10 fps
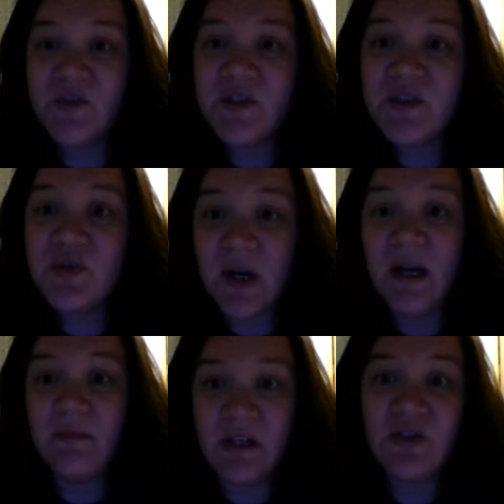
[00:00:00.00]
Just
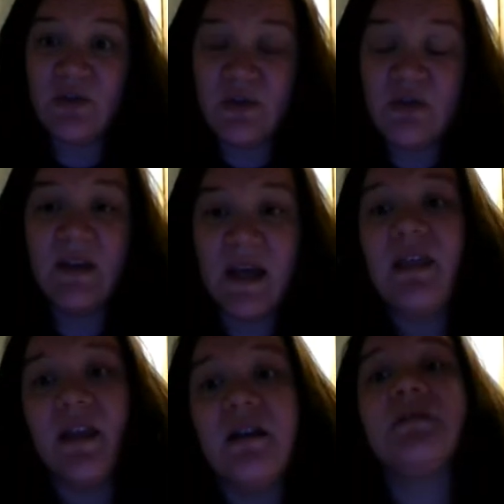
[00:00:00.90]
try to make sure you
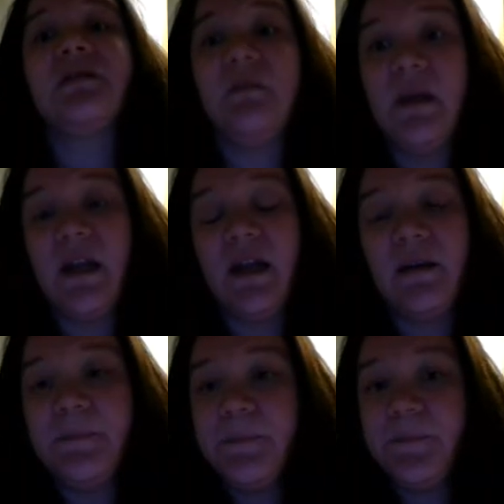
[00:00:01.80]
get things
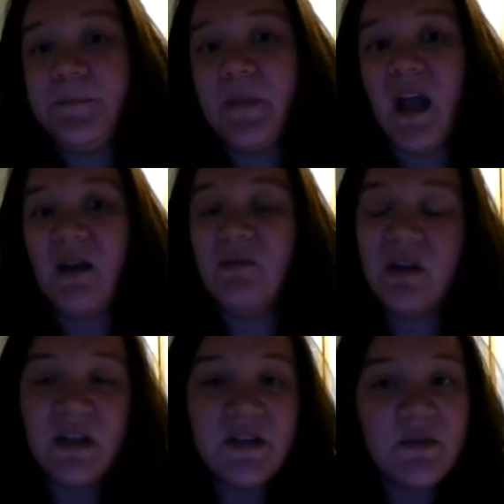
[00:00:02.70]
submitted. I
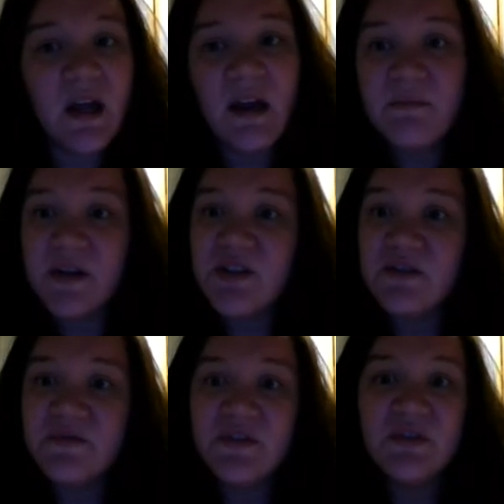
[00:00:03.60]
really don't have
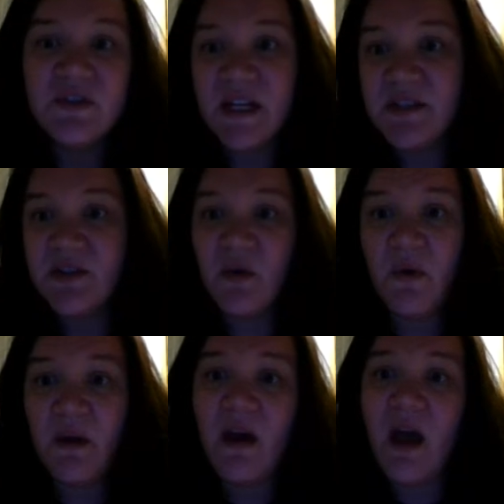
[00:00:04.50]
much of due dates
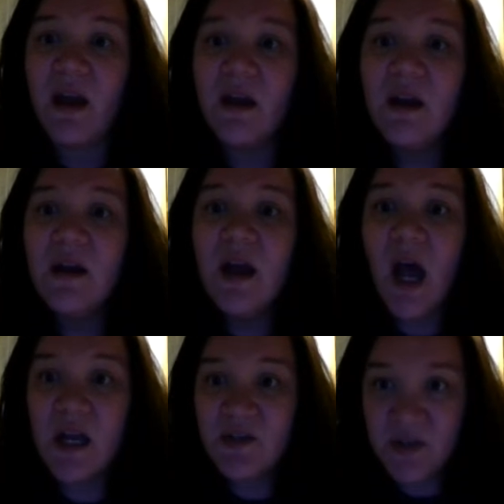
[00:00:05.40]
going on.
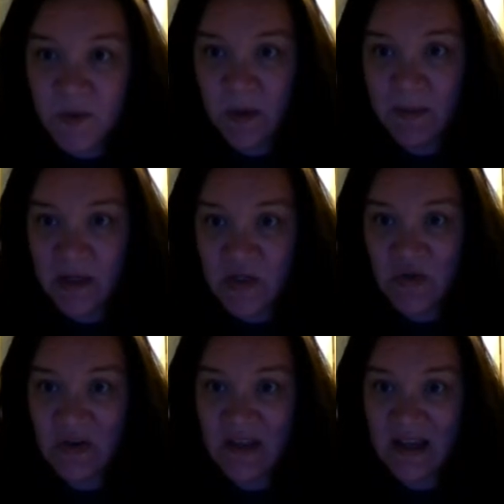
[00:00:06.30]
I just want to make
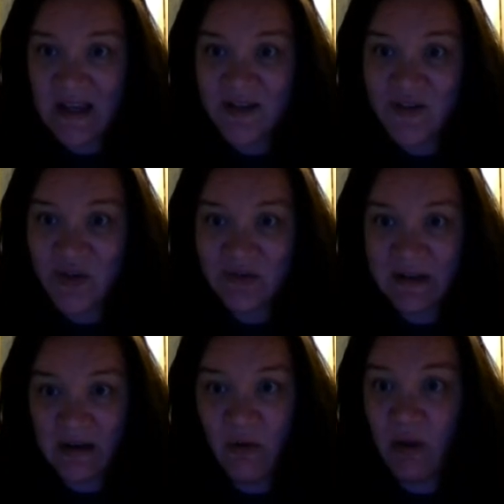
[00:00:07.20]
sure that they get
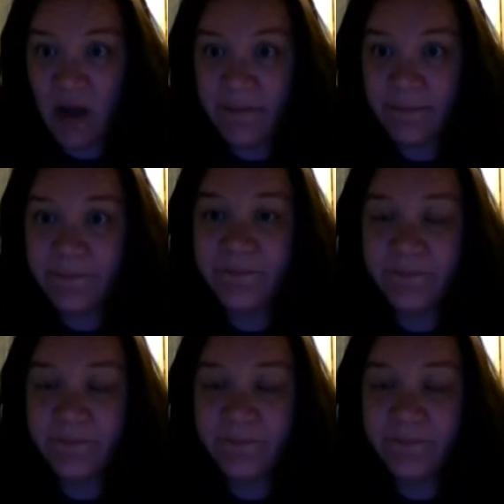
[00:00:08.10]
turned in, okay?